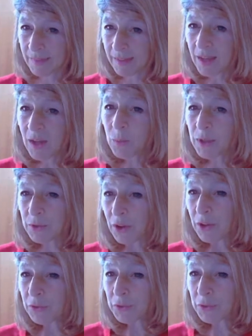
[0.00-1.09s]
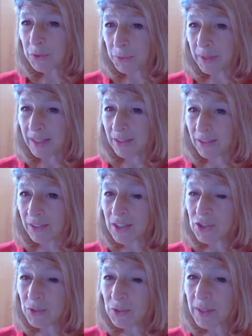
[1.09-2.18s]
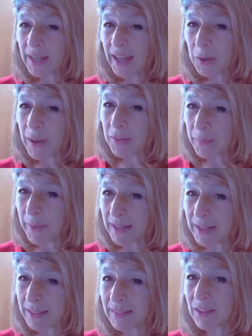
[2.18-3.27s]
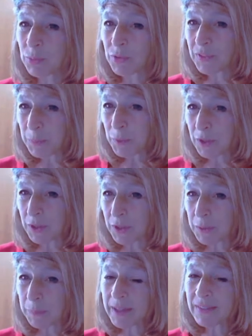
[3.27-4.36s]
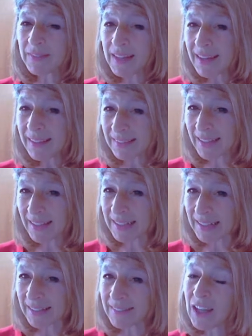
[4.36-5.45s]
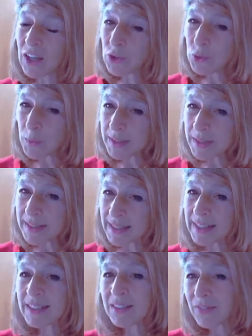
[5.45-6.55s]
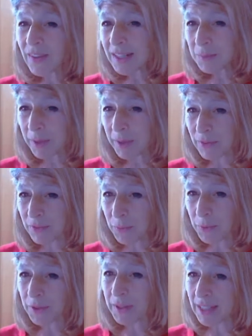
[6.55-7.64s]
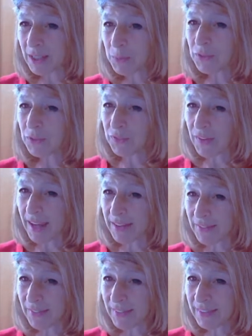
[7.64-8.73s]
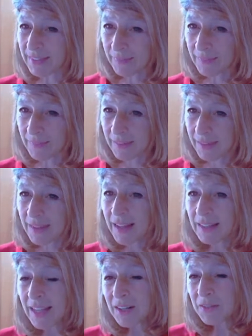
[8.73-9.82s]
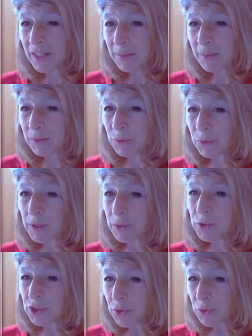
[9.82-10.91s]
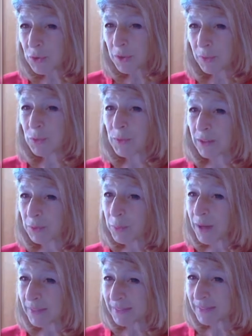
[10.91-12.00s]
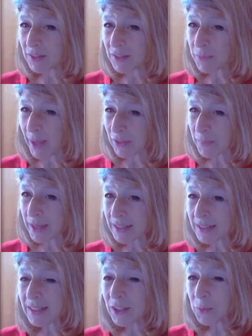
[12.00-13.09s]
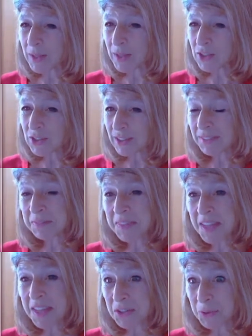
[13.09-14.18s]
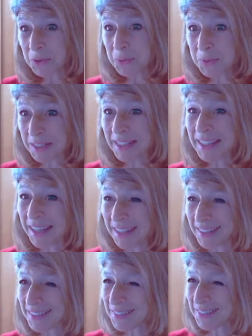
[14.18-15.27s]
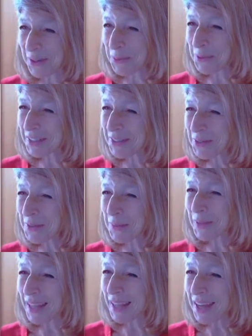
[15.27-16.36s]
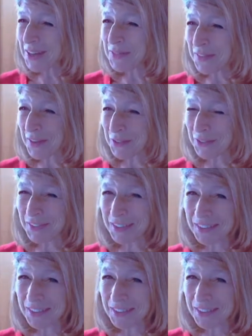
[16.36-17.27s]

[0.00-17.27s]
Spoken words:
What you're also doing here is showing how mathematics is reciprocal, because the next line is 20 divided by 4 equals 5. A lot of times if we don't show them the reciprocity of mathematical equations, they don't really get it. So we're doing them a lot of favors here.